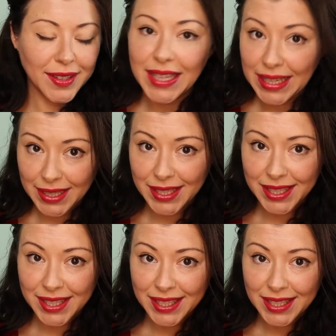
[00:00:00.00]

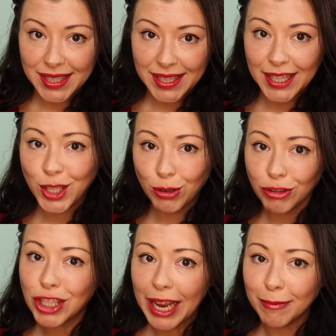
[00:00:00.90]
this is your
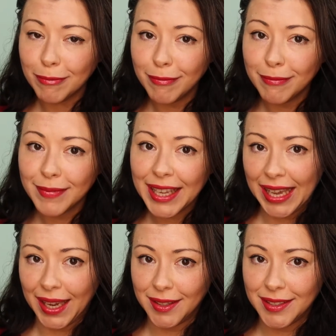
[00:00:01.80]
gem
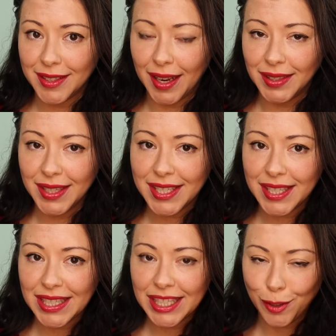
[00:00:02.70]
kit, and this
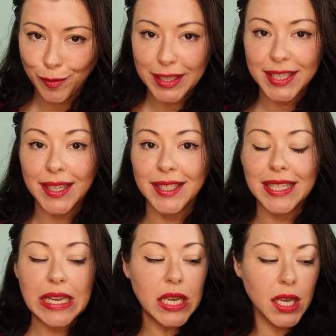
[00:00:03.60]
is a
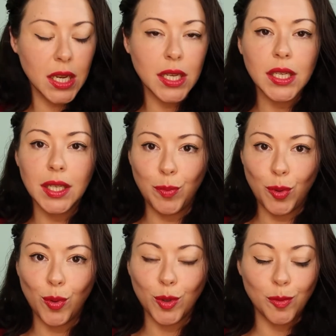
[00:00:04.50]
fantastic, easily
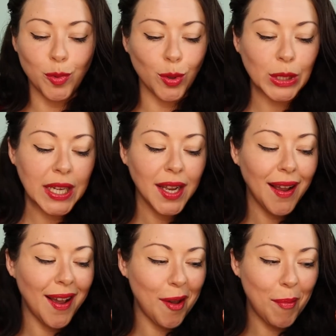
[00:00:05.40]
portable,
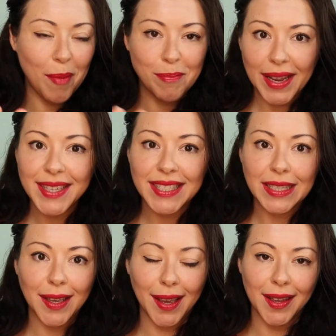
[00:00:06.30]
amazing
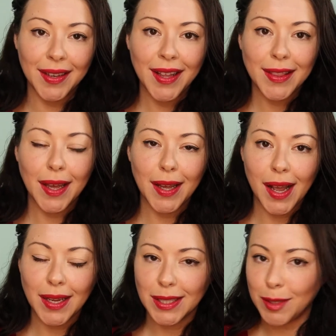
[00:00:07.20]
kit that
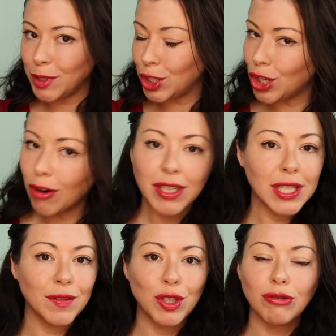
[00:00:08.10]
has the
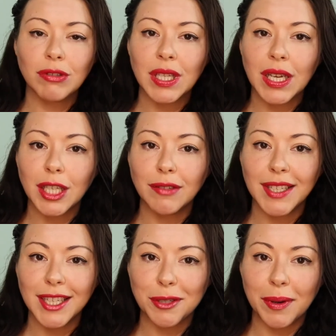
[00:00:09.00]
majority of tools that you
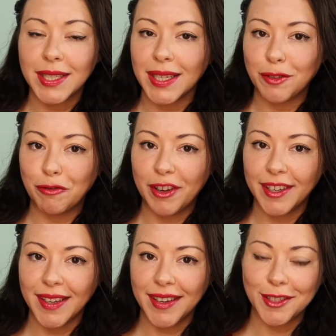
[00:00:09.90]
need to identify
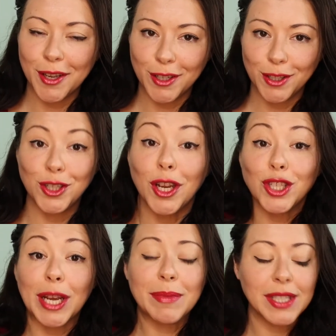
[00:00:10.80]
a
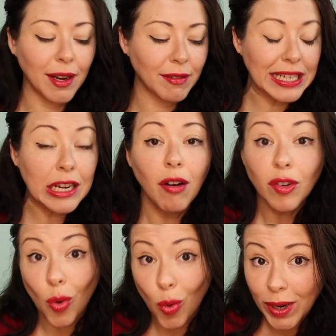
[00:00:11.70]
gemstone. You
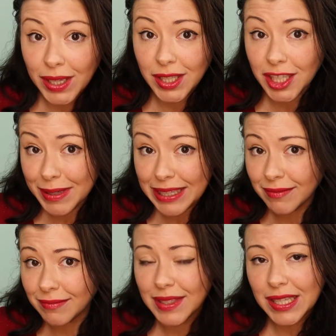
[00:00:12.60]
can't always do it,
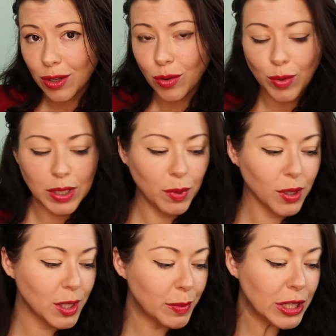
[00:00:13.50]
it's not always
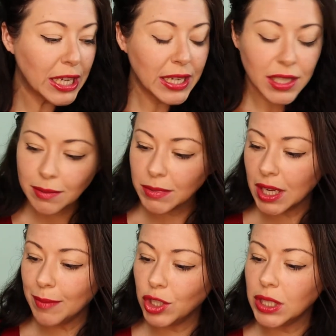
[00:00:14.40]
possible.
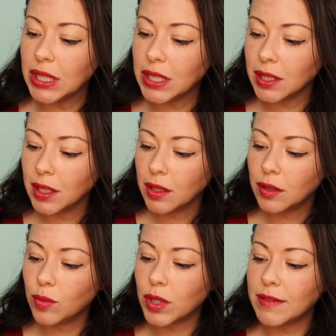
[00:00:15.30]
Sometimes you need
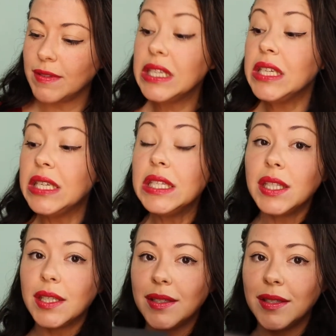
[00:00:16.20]
one of
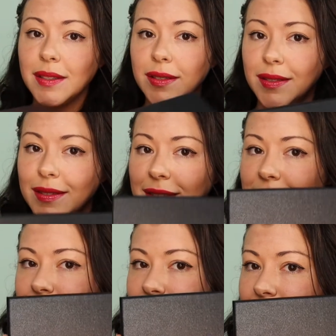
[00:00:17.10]
these,
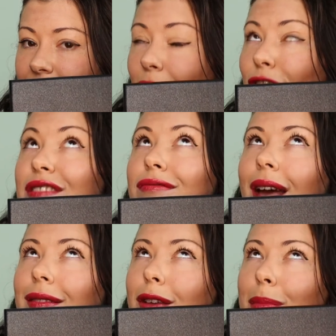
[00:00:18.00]
a
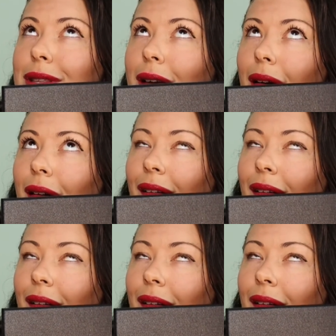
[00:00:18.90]
refractometer,